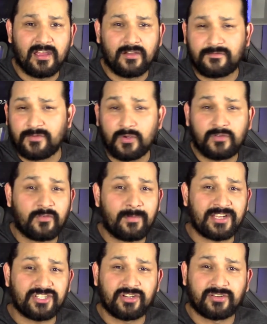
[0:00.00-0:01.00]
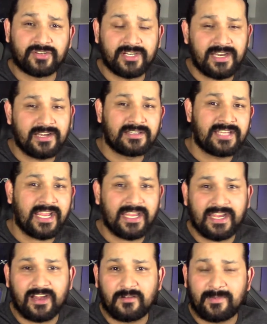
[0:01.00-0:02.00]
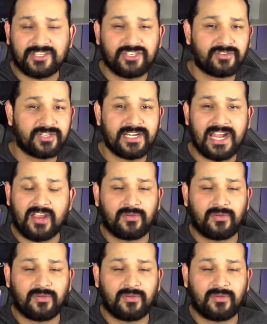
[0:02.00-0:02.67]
food for my children and taking care of my children and i